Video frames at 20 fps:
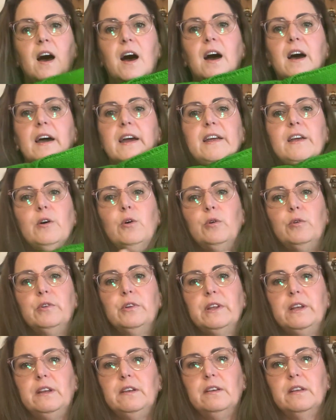I
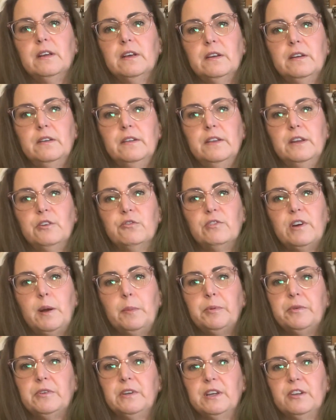only did the
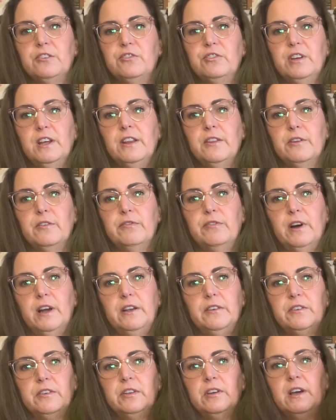drop stitch in the
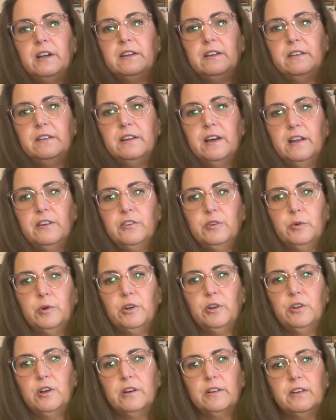front. I did not do it
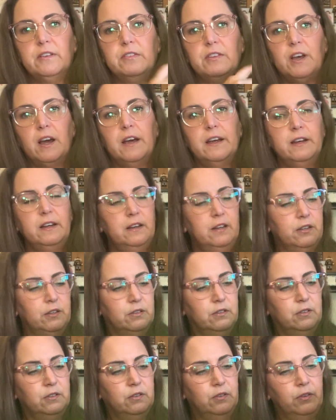along the side,
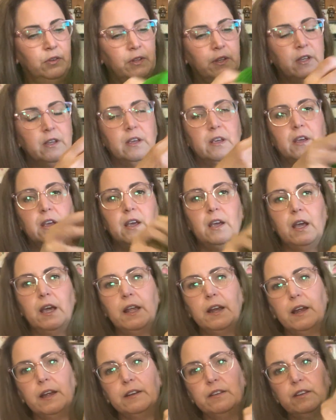
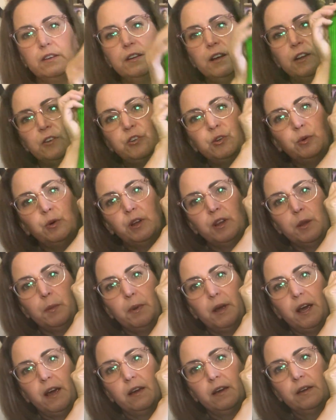and I did not do it in the
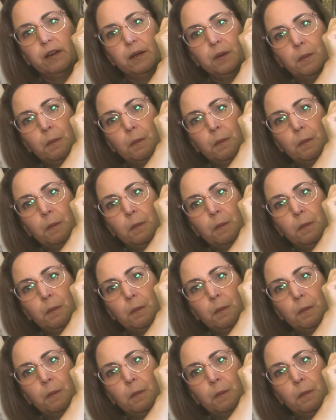back.